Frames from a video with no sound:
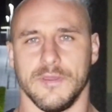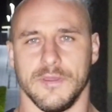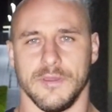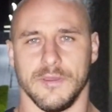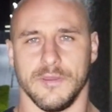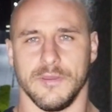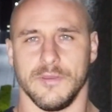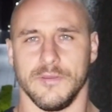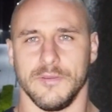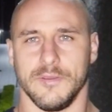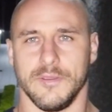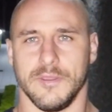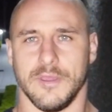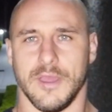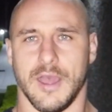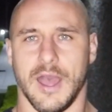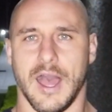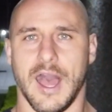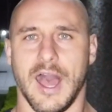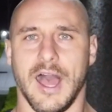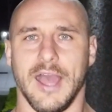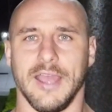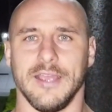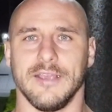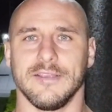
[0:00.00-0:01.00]
the
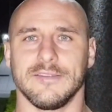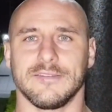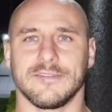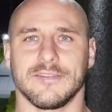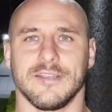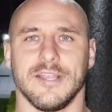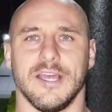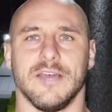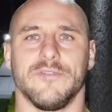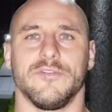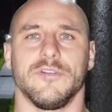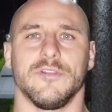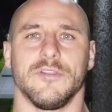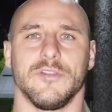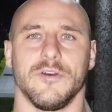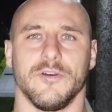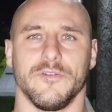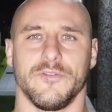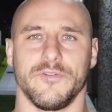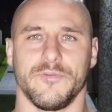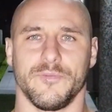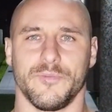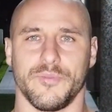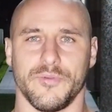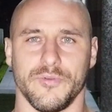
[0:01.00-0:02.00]
highest level
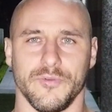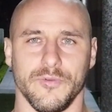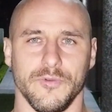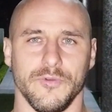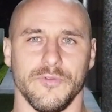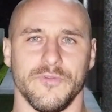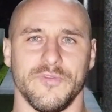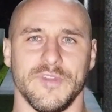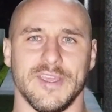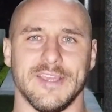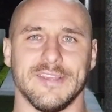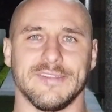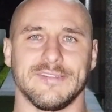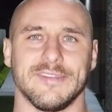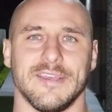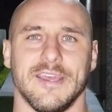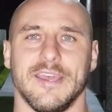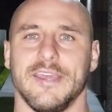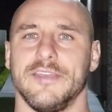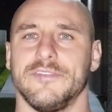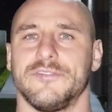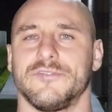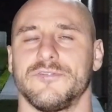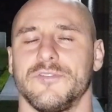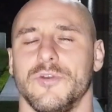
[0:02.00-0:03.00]
of proof is
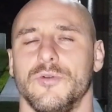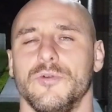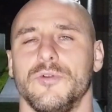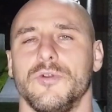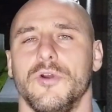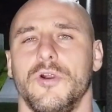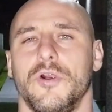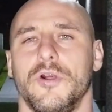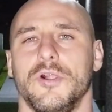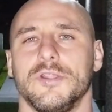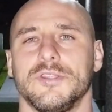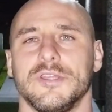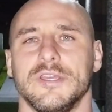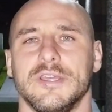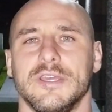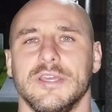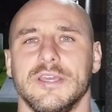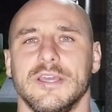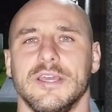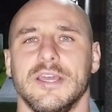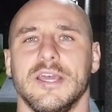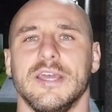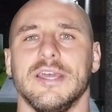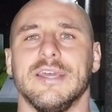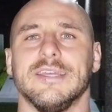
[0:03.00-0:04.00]
a so-called
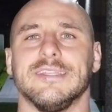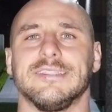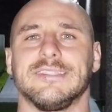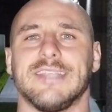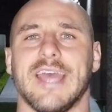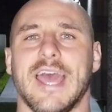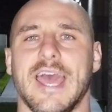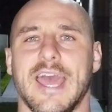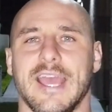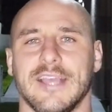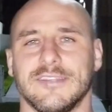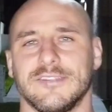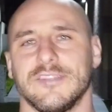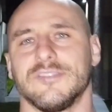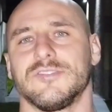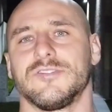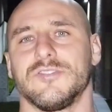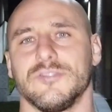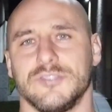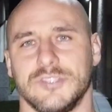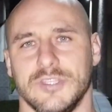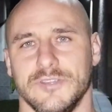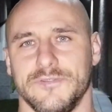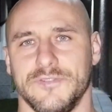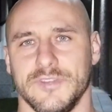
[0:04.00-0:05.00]
tax
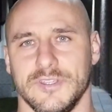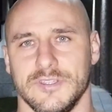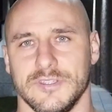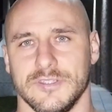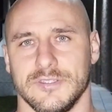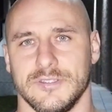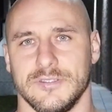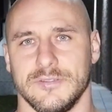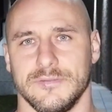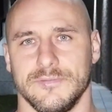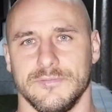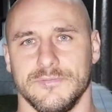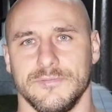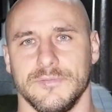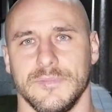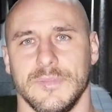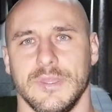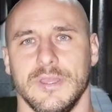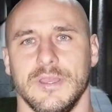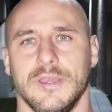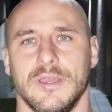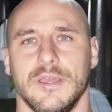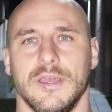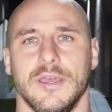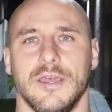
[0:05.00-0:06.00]
certificate
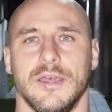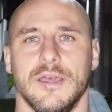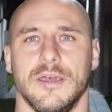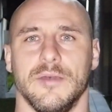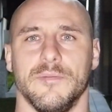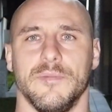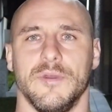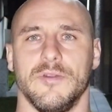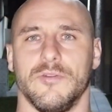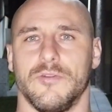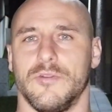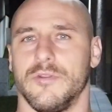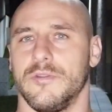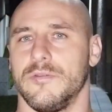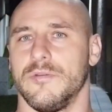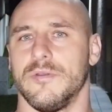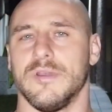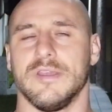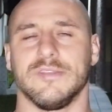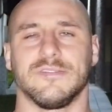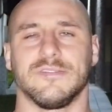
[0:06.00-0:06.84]
or